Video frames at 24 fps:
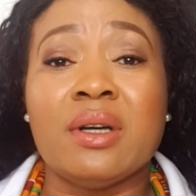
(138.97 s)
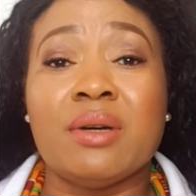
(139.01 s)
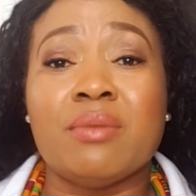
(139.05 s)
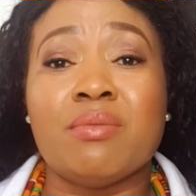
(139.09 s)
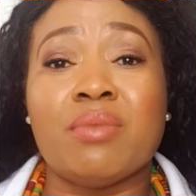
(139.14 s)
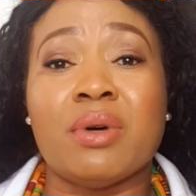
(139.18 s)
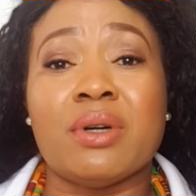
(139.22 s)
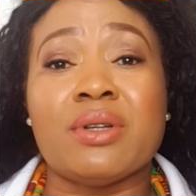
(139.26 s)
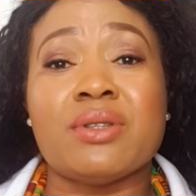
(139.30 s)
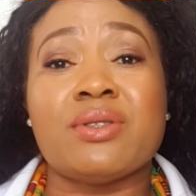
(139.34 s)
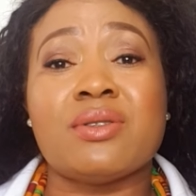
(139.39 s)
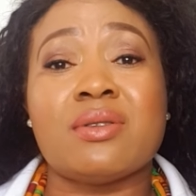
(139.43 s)

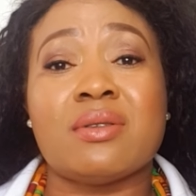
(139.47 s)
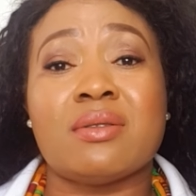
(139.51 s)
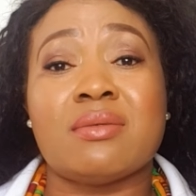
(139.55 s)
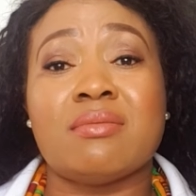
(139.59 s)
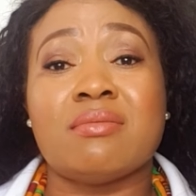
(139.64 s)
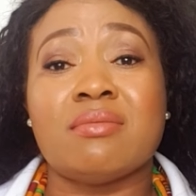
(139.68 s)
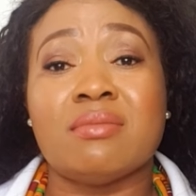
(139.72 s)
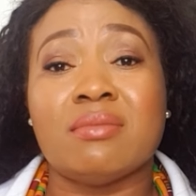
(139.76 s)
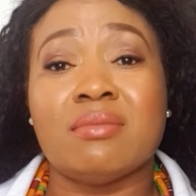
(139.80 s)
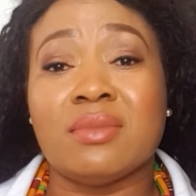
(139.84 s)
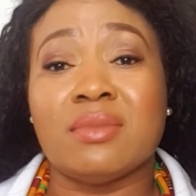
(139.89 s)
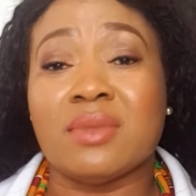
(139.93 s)
But
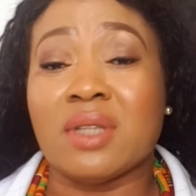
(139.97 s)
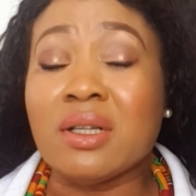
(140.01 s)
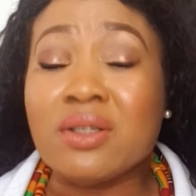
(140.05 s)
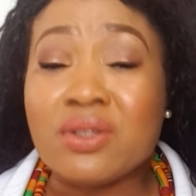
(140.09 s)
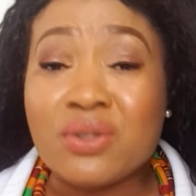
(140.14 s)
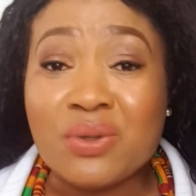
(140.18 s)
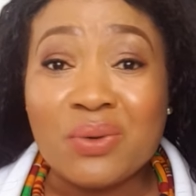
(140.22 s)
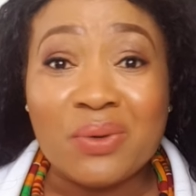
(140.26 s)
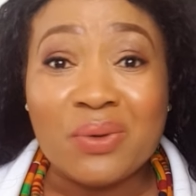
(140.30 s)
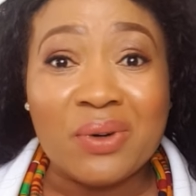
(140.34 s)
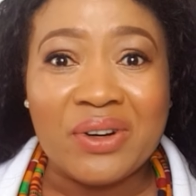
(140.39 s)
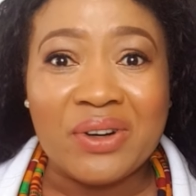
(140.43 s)
not
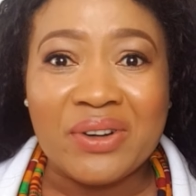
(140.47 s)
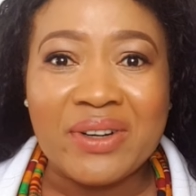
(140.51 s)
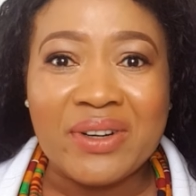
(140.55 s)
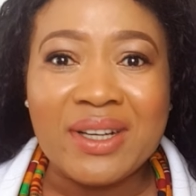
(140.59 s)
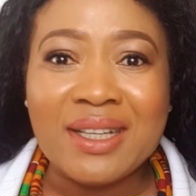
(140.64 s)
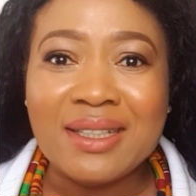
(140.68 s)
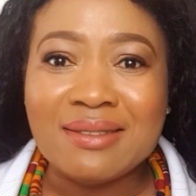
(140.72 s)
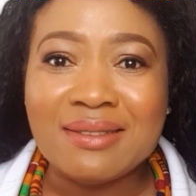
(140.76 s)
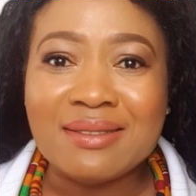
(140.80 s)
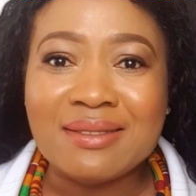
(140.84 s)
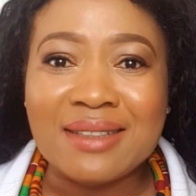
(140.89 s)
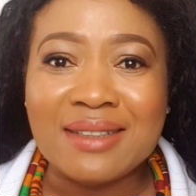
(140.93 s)
to
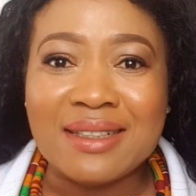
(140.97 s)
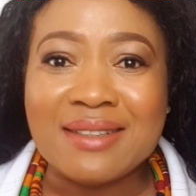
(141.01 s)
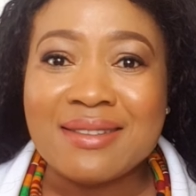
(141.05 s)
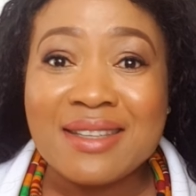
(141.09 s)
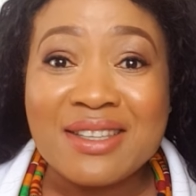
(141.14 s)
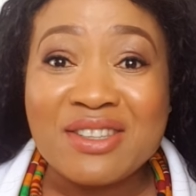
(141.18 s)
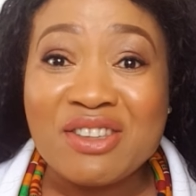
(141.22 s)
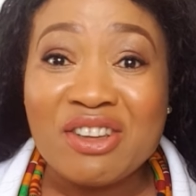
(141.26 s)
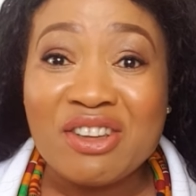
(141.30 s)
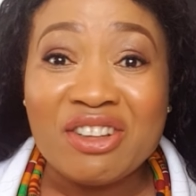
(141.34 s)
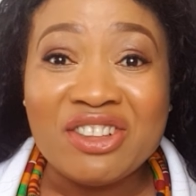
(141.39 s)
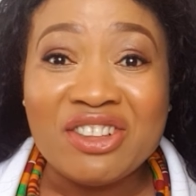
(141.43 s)
worry, there's a
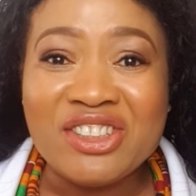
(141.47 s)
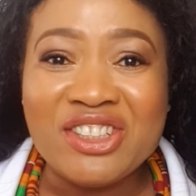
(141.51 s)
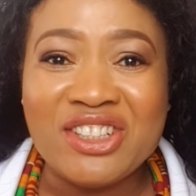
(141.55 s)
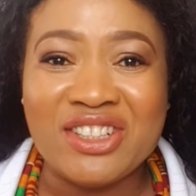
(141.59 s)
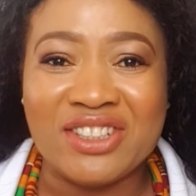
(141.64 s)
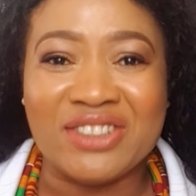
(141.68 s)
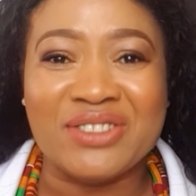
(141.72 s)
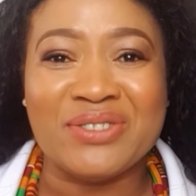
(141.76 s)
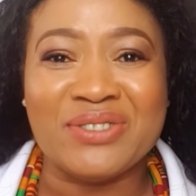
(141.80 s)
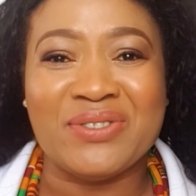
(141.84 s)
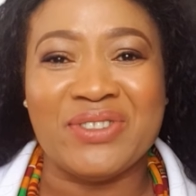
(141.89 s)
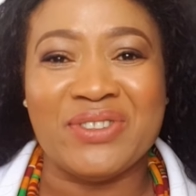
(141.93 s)

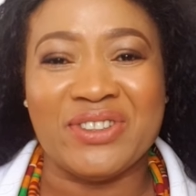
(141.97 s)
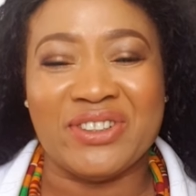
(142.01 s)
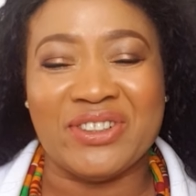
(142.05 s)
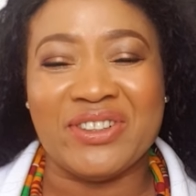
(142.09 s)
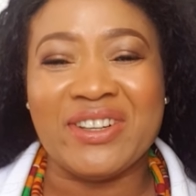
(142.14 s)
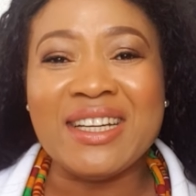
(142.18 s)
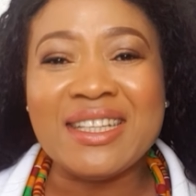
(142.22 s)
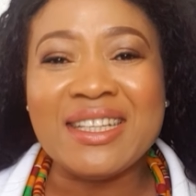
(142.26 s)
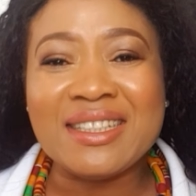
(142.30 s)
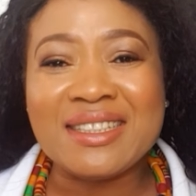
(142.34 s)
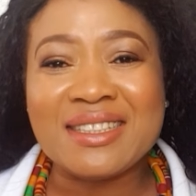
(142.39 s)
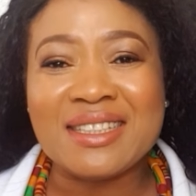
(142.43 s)
solution for
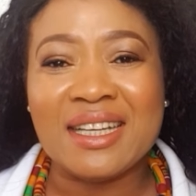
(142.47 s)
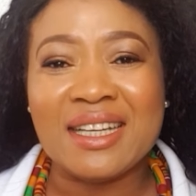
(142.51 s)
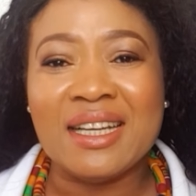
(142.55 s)
it.